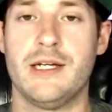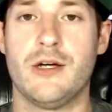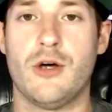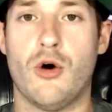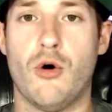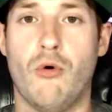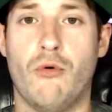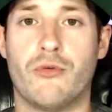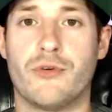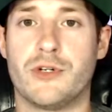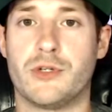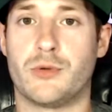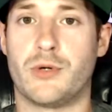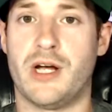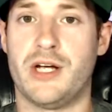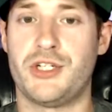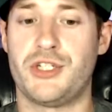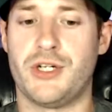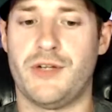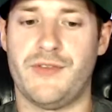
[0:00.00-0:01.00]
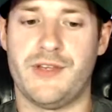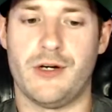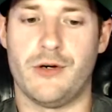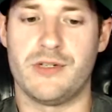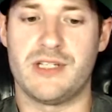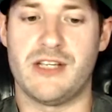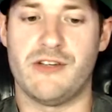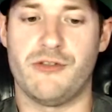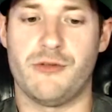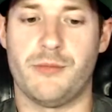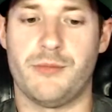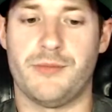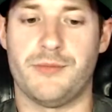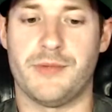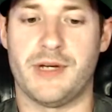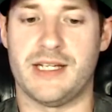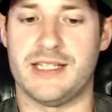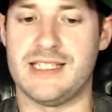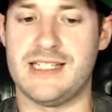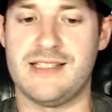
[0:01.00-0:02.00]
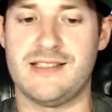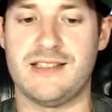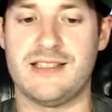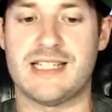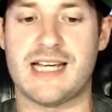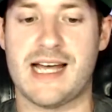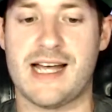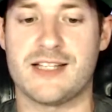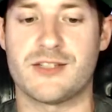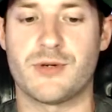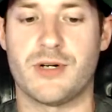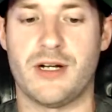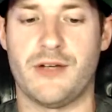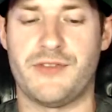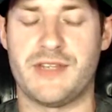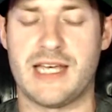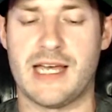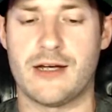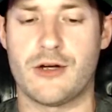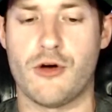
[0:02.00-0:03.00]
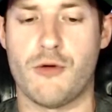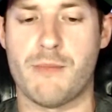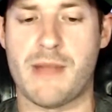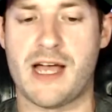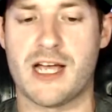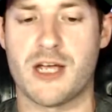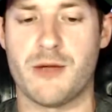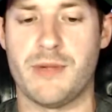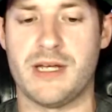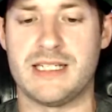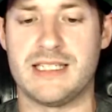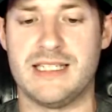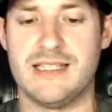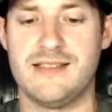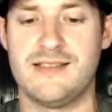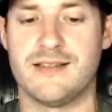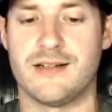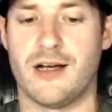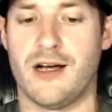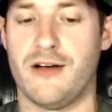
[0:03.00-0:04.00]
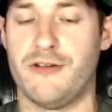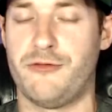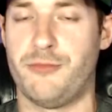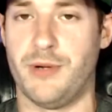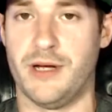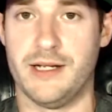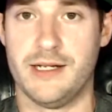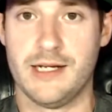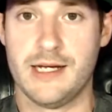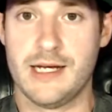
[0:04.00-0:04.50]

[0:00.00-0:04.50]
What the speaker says: Over in Russia, and they don't give him an easy task right off the get-go, Magomed Gizanov, but